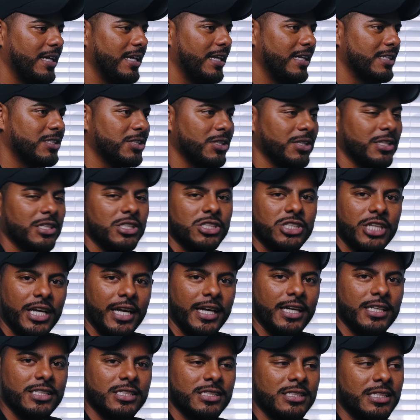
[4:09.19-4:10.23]
it's gonna
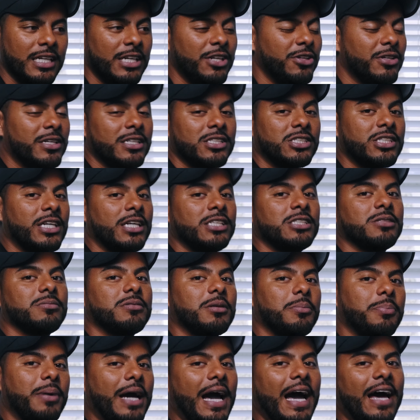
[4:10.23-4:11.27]
change. And then you can change up
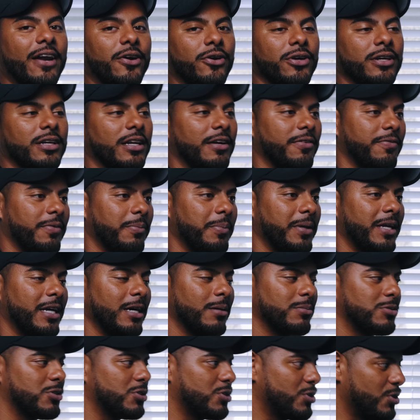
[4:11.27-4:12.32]
the pattern if it
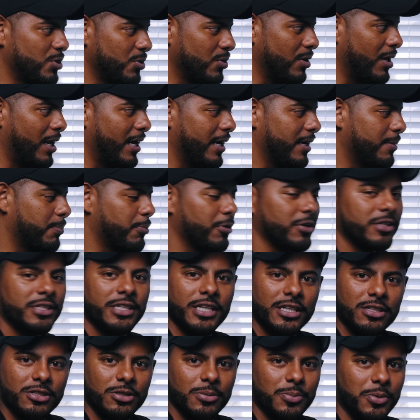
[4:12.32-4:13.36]
becomes too like
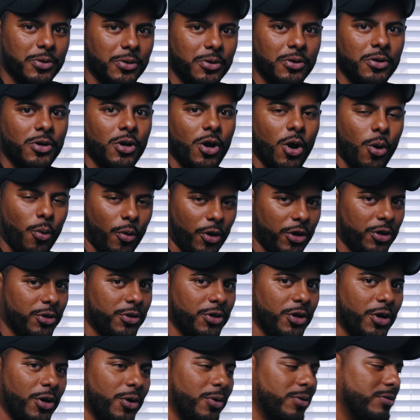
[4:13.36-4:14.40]
predictable, where you
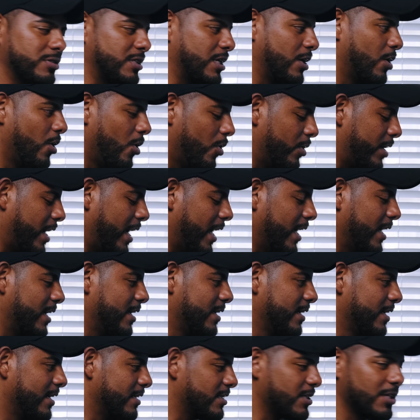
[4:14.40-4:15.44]
know it's like, okay,
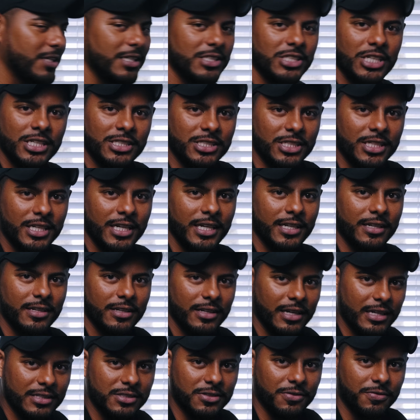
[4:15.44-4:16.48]
it's gonna change again
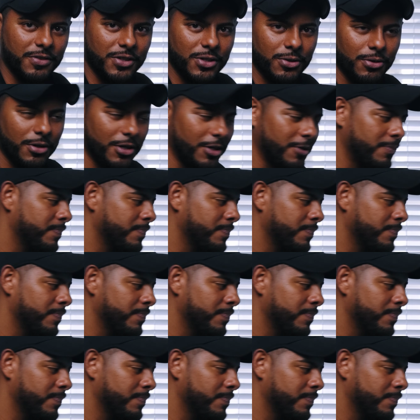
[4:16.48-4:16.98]
as a viewer.